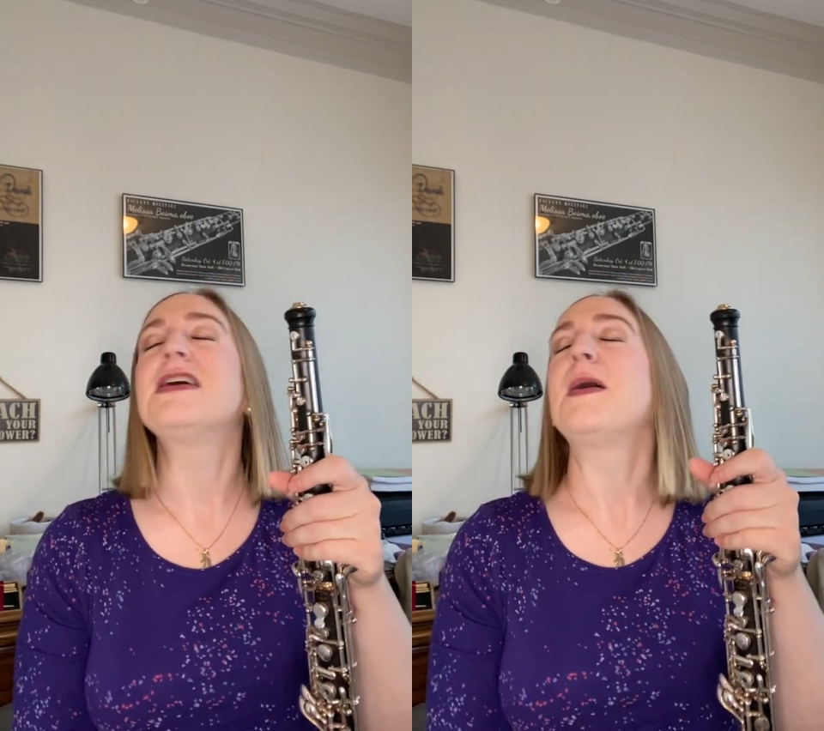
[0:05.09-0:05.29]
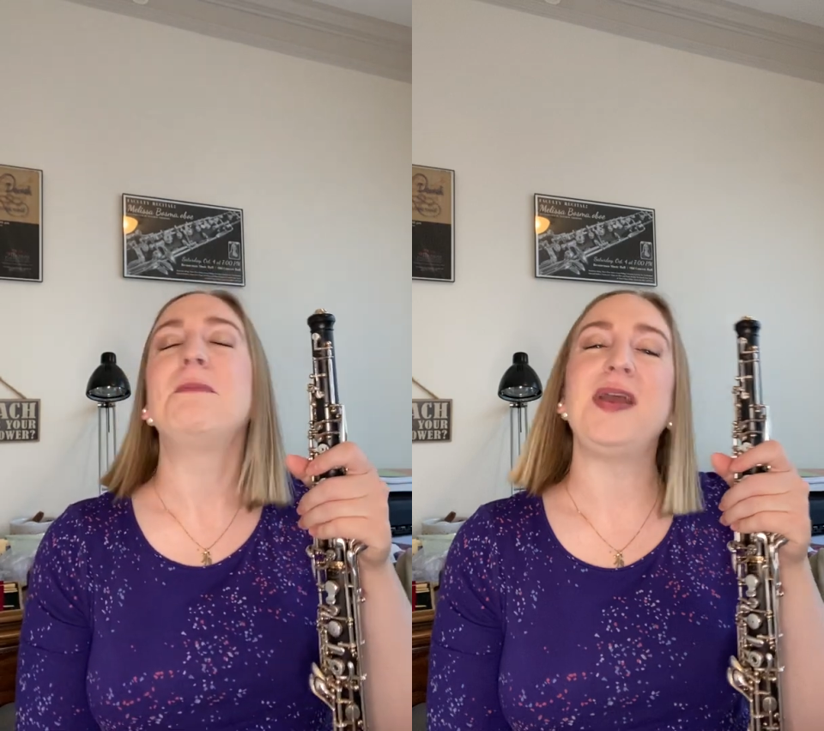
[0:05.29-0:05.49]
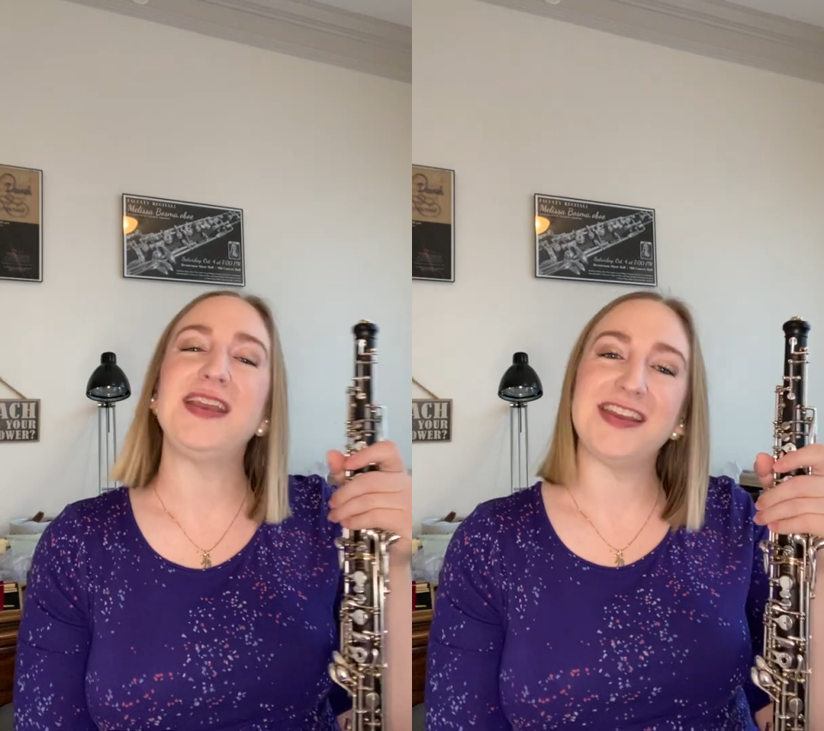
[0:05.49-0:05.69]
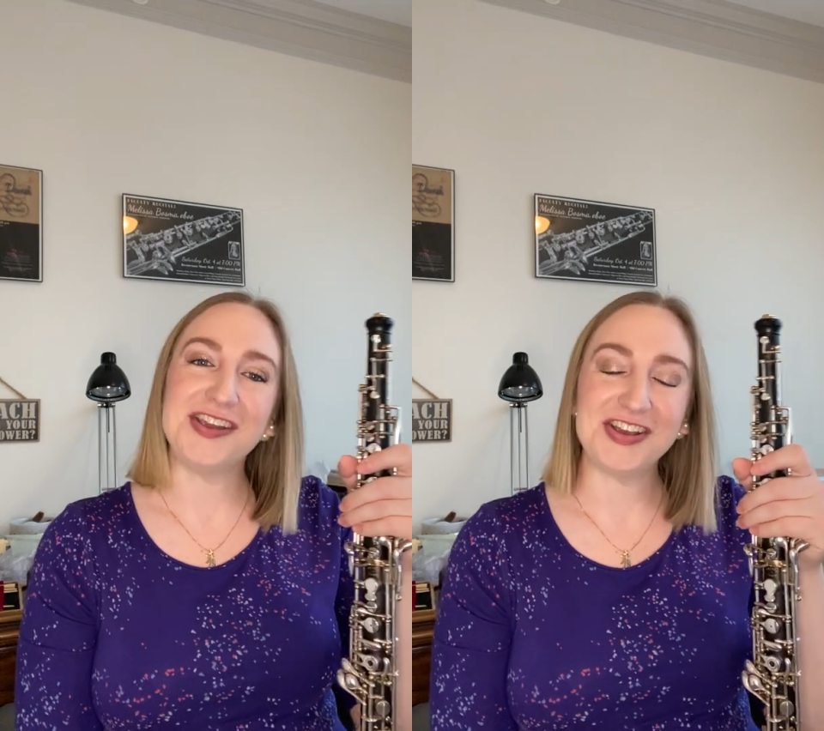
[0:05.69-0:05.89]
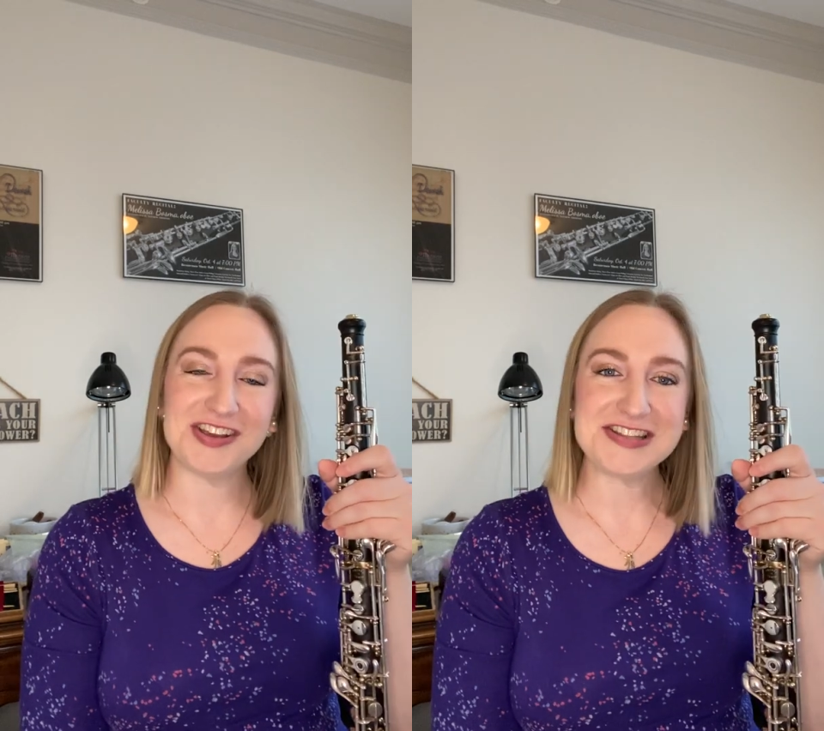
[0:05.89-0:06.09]
making
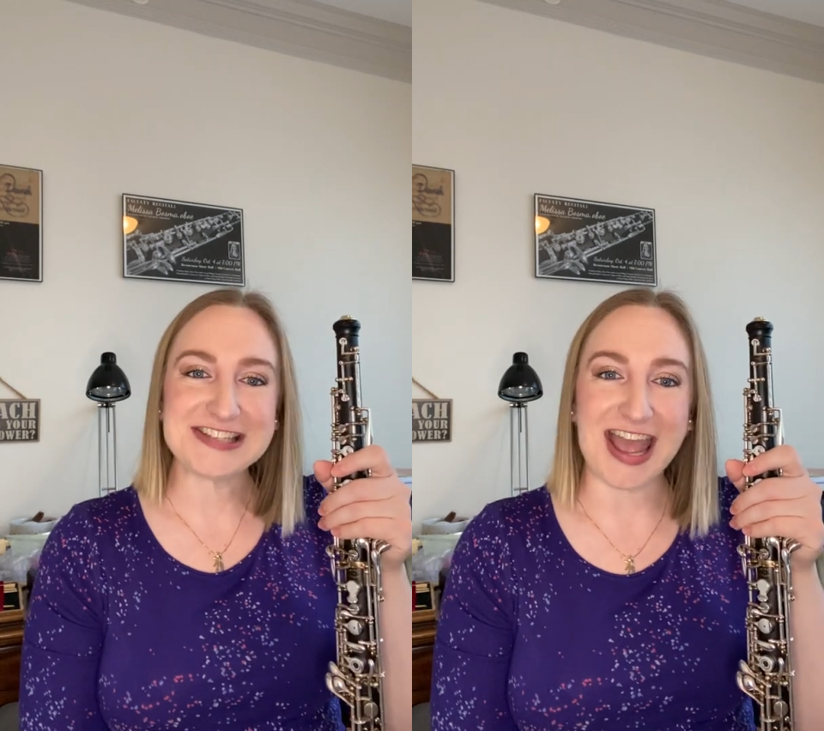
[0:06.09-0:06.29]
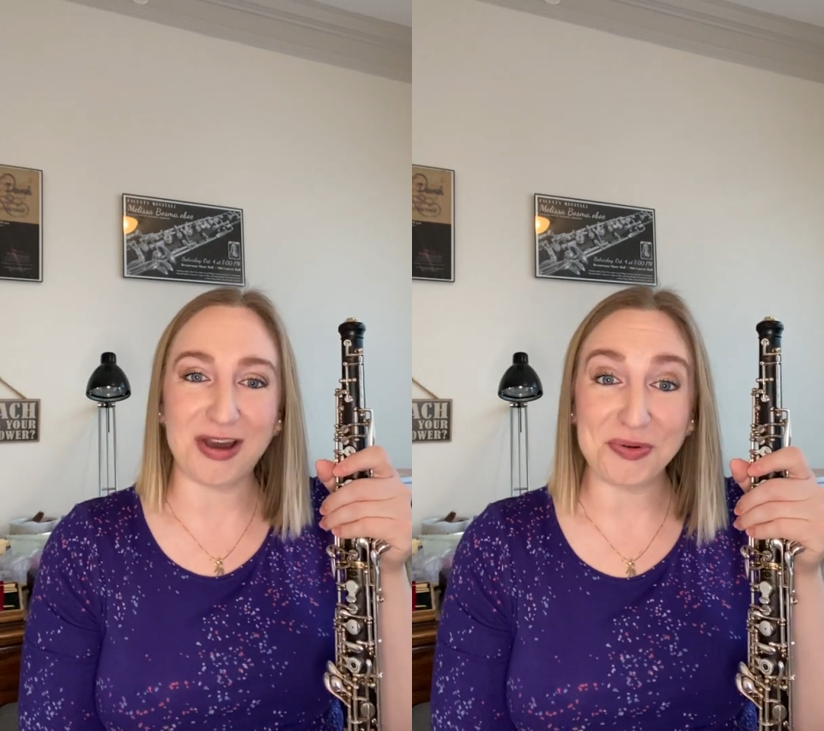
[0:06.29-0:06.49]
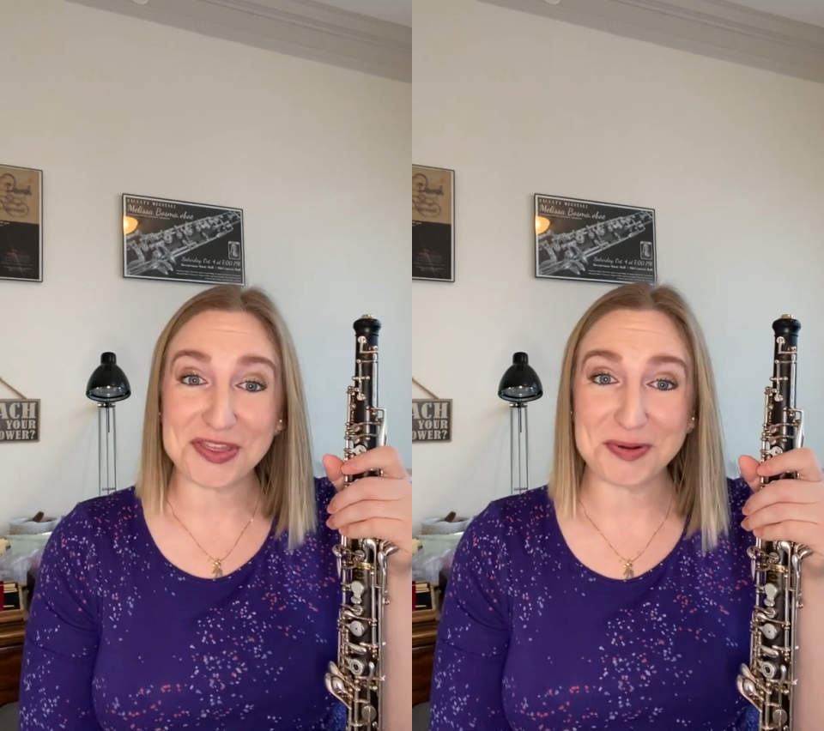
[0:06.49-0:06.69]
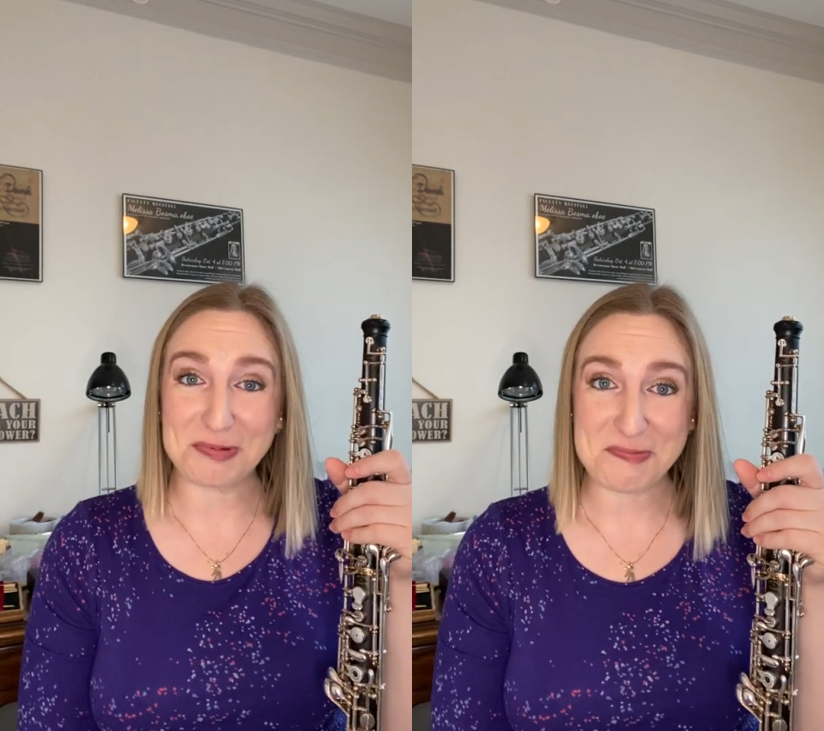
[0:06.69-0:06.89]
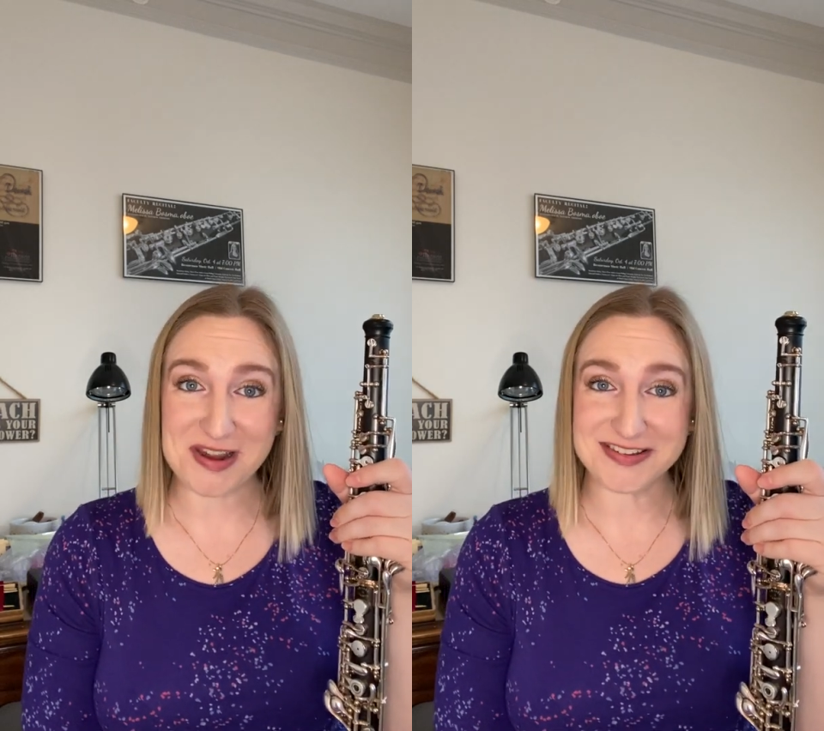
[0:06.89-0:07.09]
a good sound with your
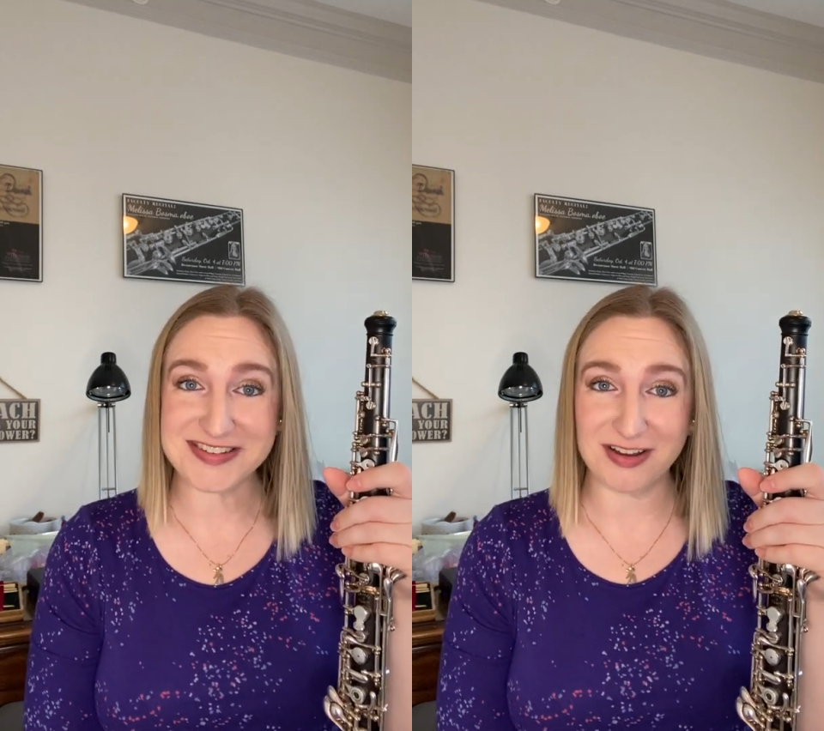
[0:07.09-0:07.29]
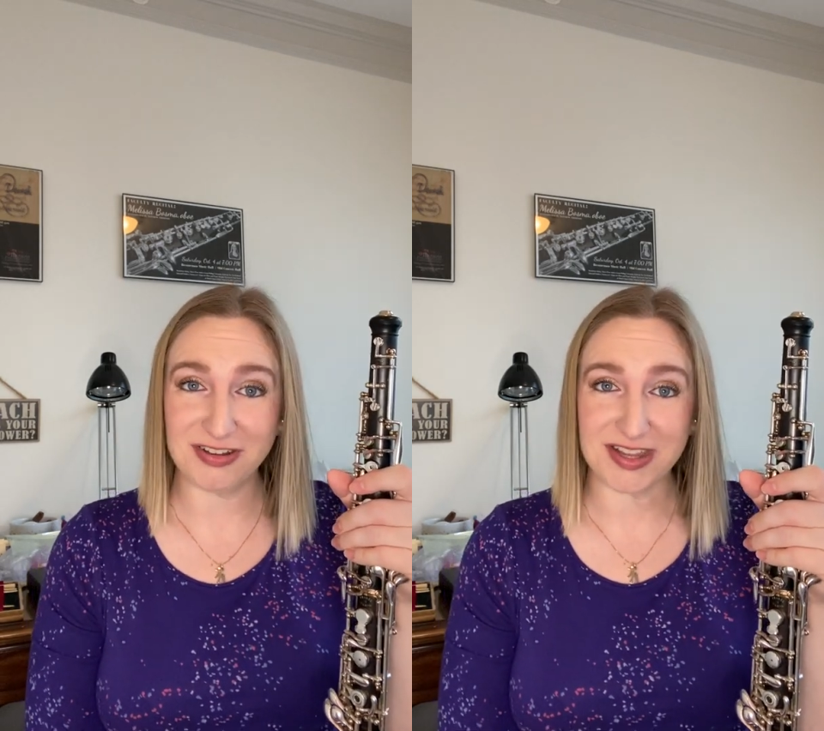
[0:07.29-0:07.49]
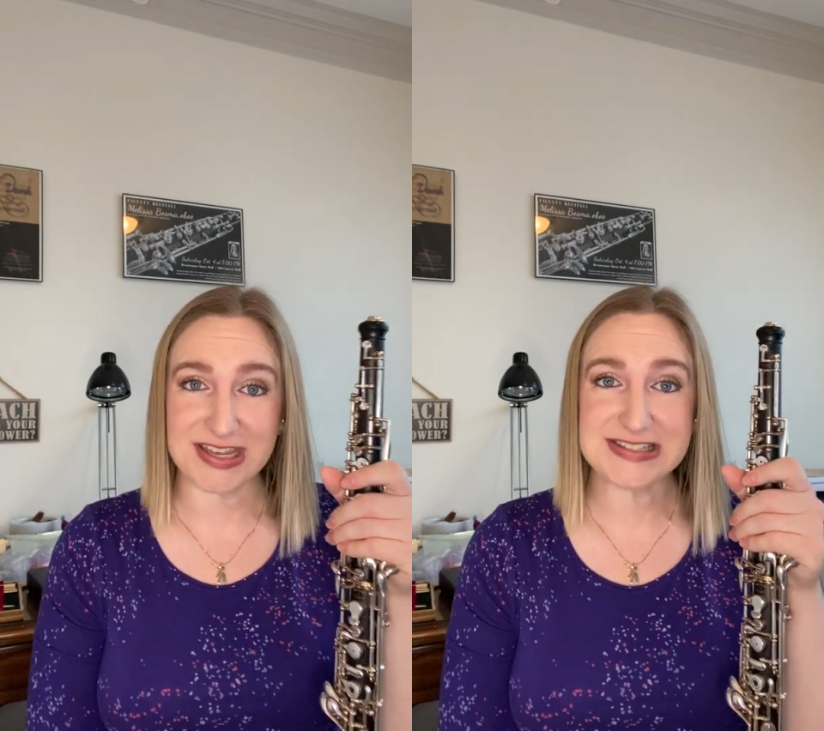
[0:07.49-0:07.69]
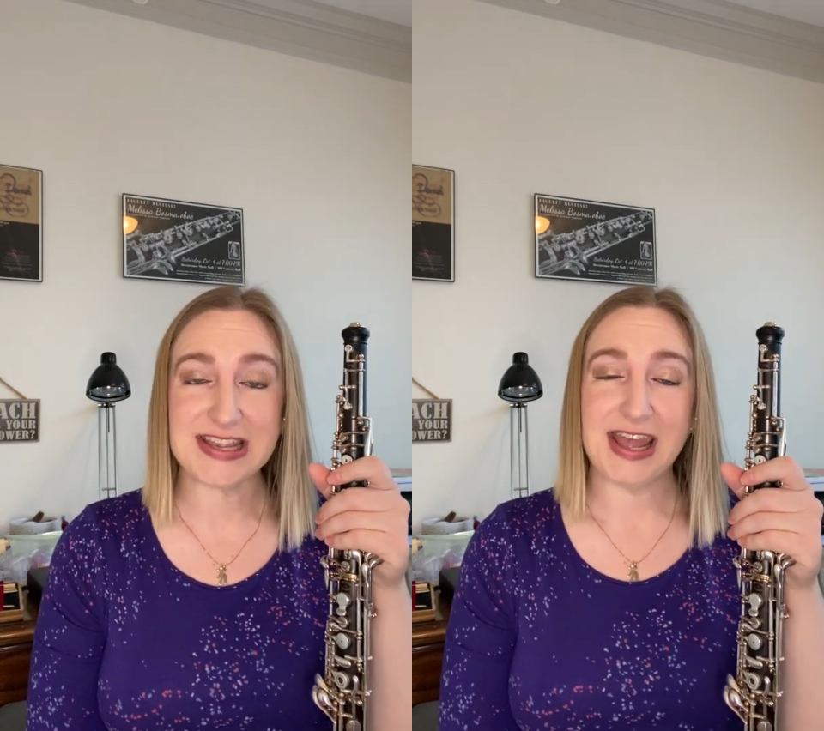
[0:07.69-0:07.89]
prepare, set, release,